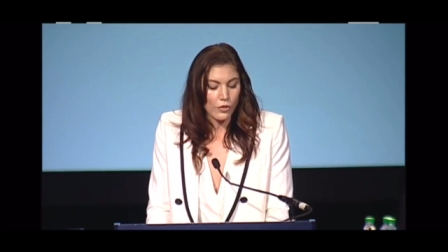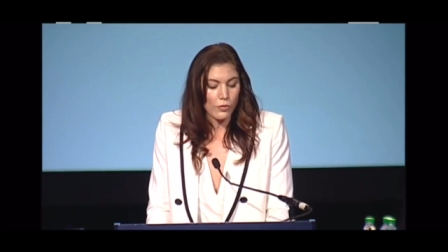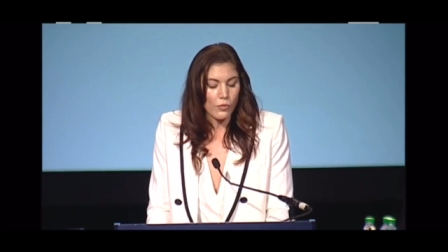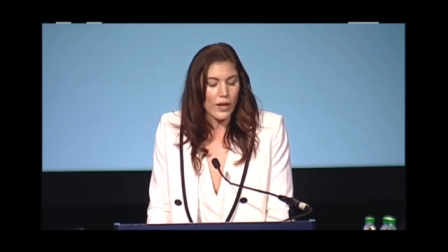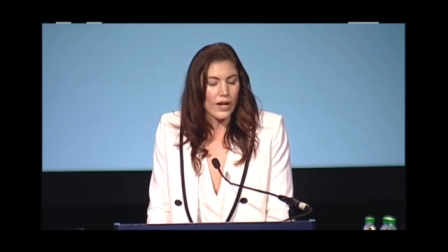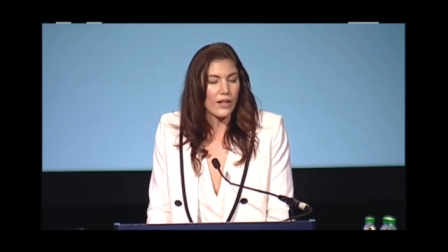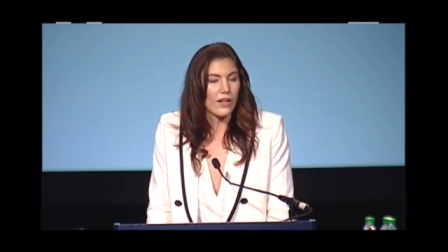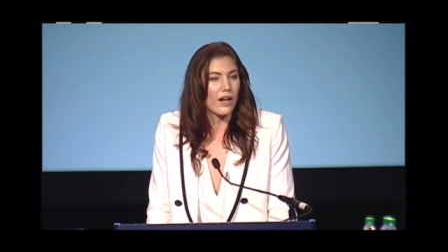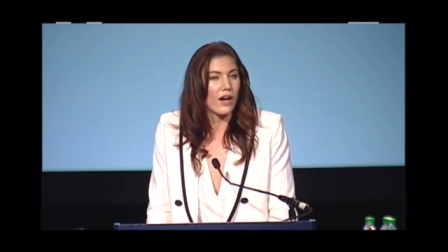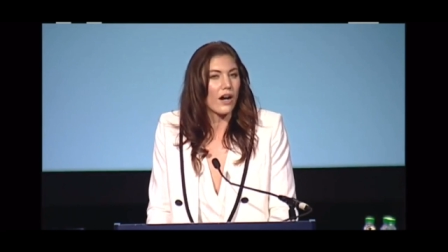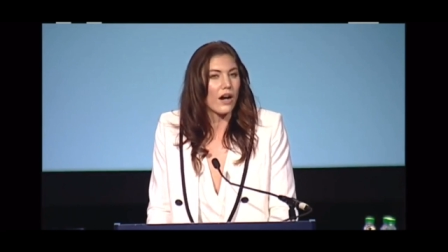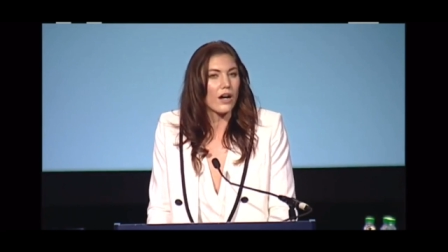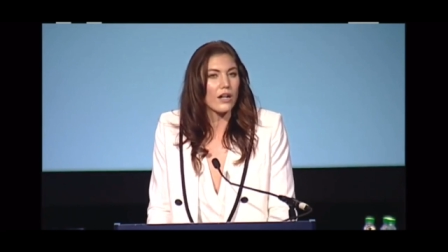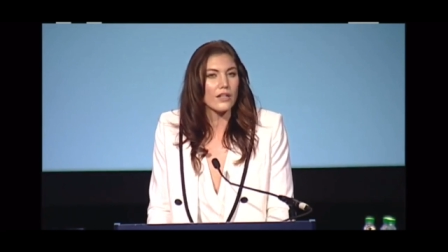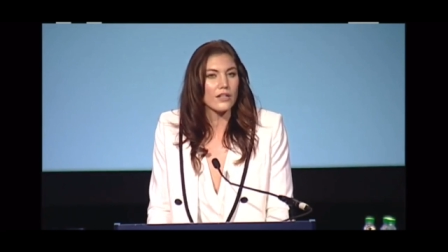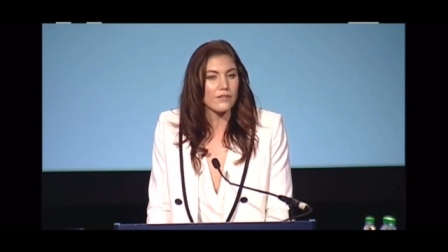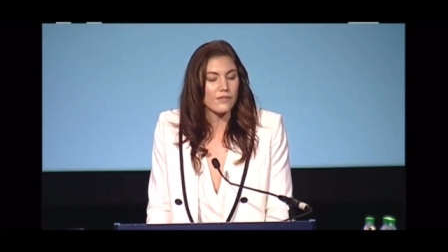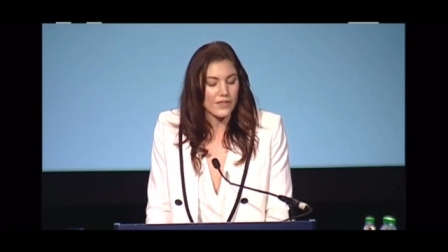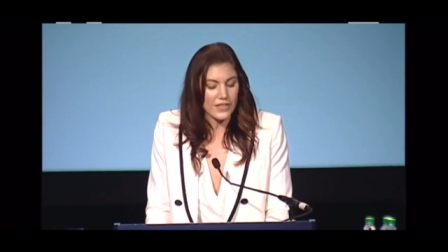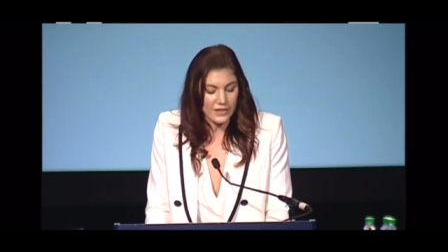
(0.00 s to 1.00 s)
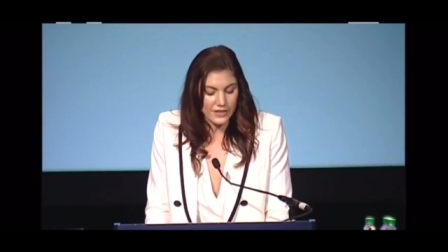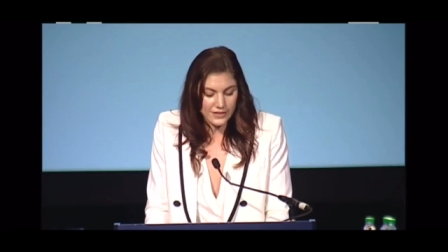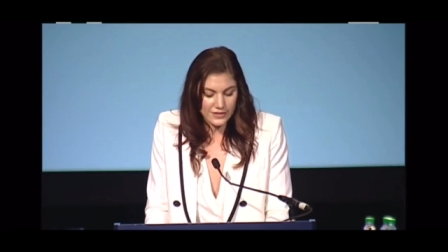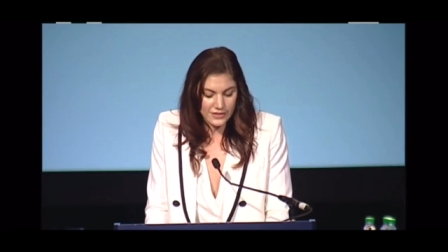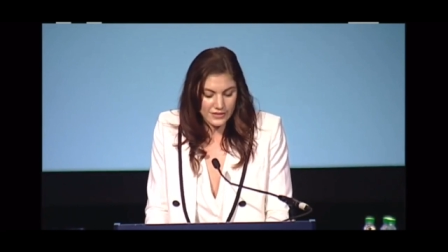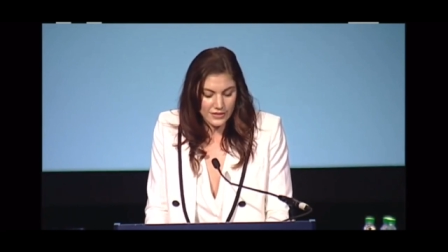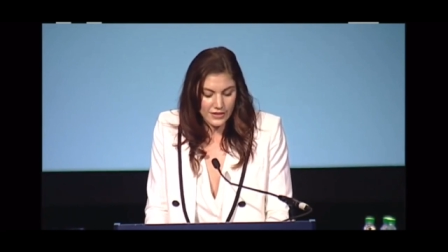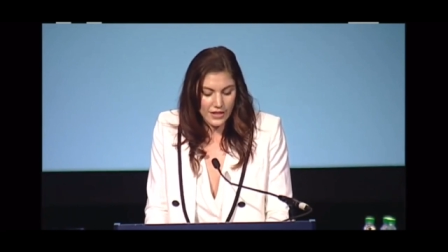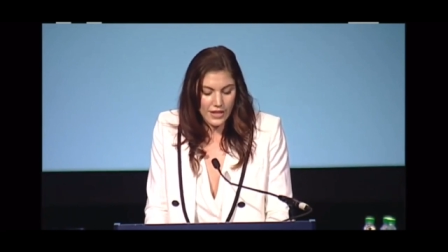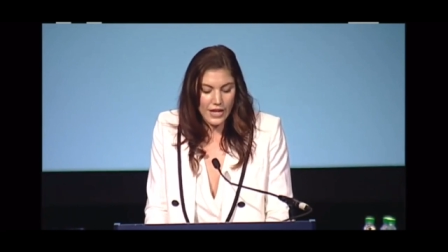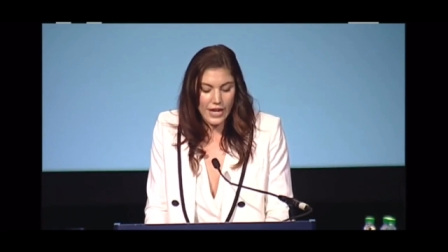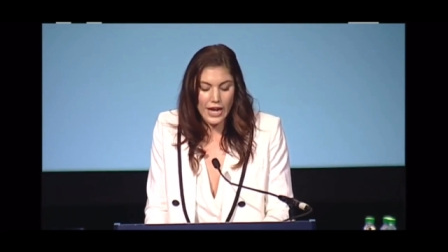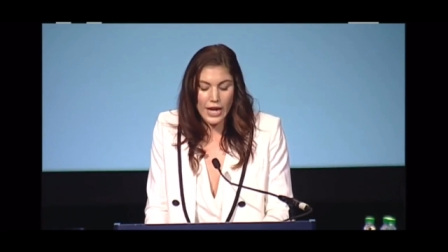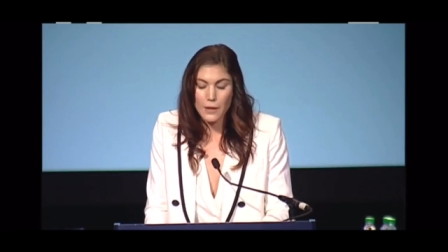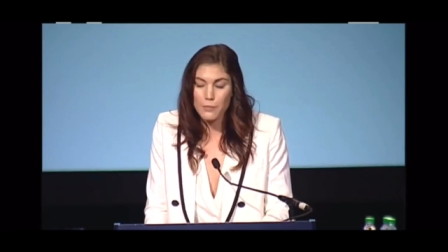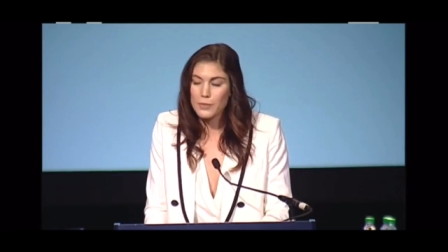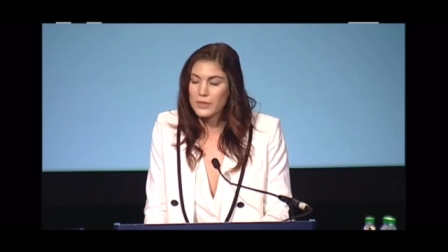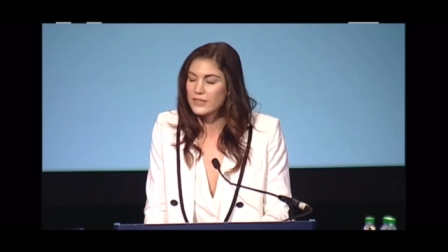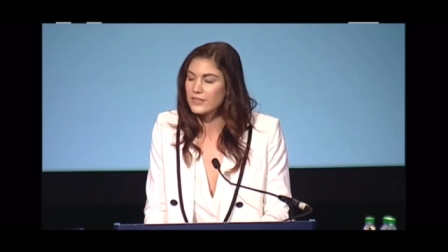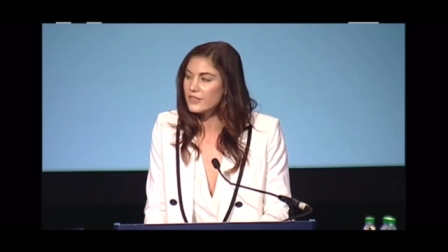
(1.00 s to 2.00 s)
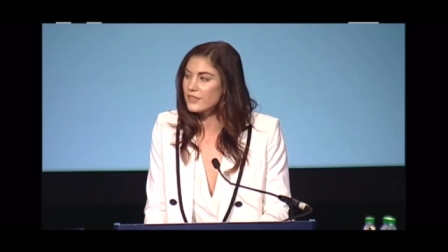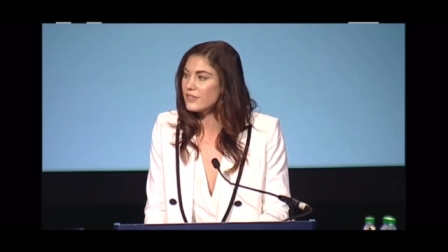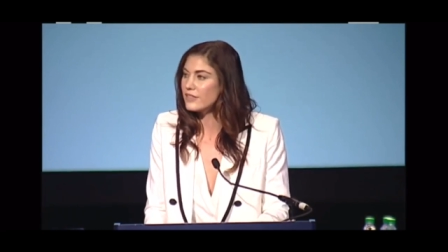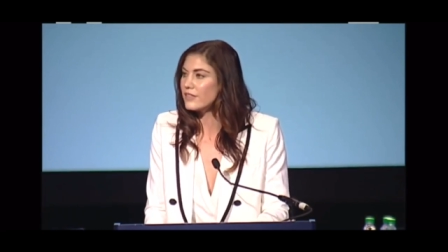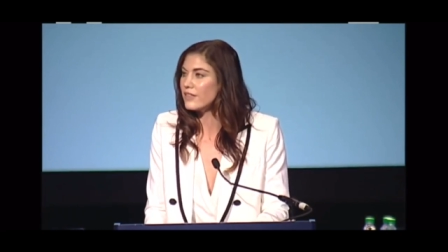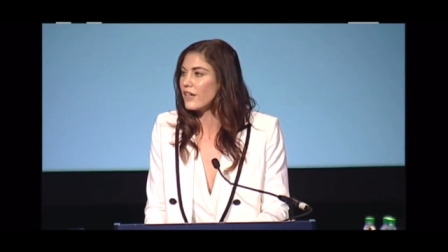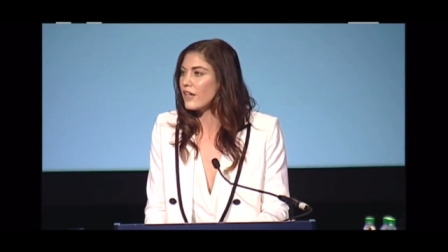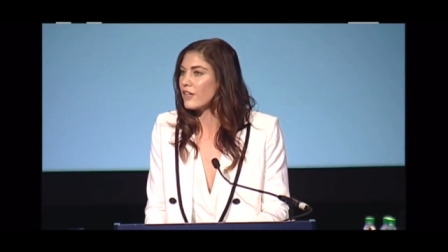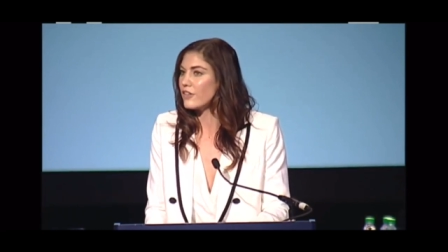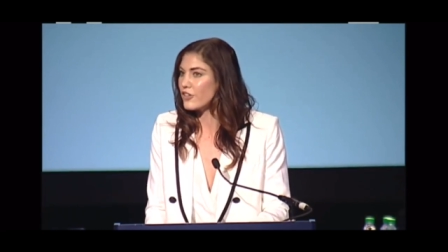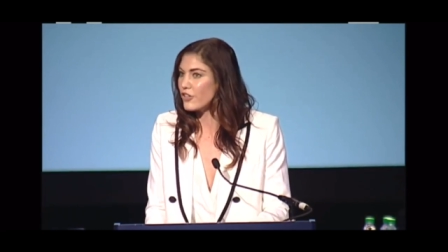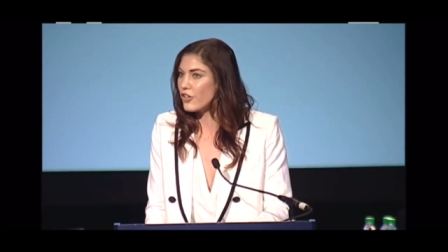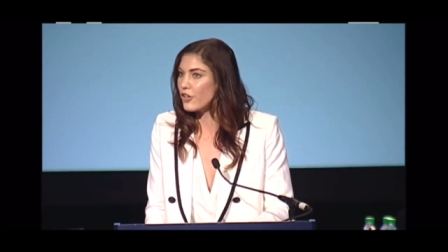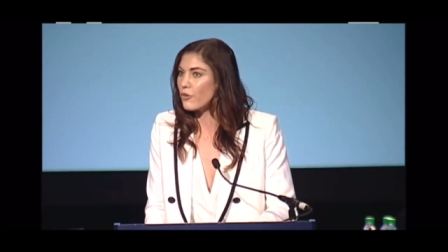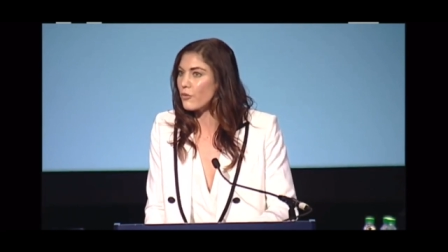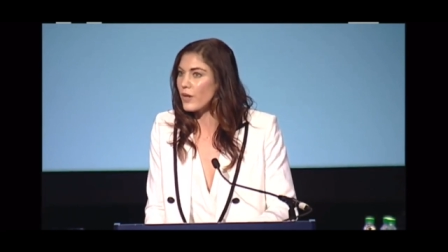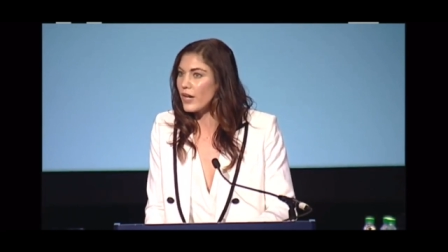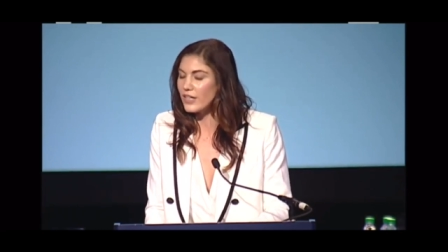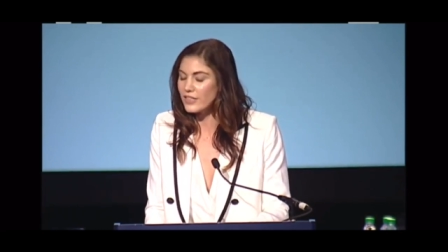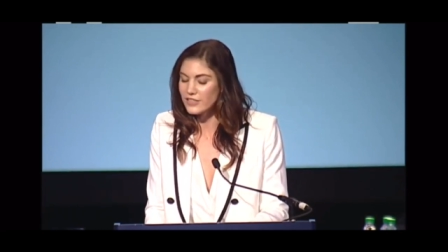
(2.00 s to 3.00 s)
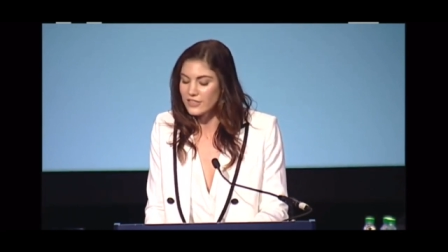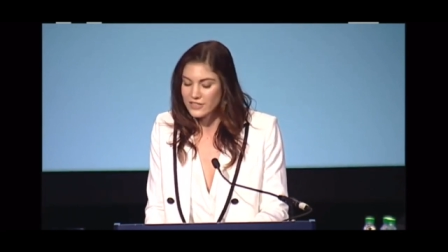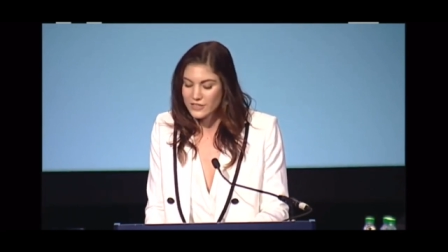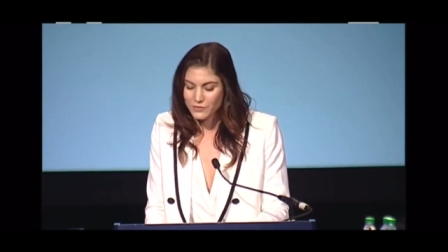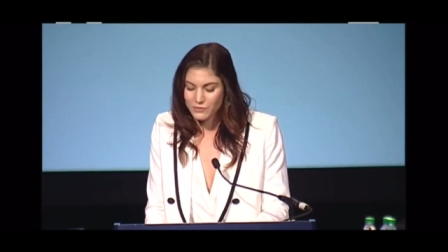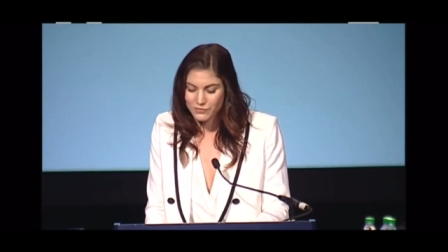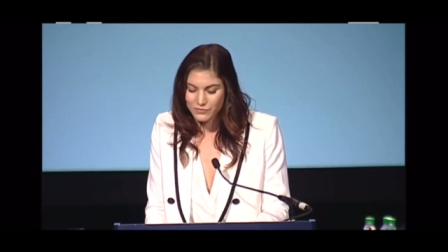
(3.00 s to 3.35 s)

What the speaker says: while all of this happened under your watch.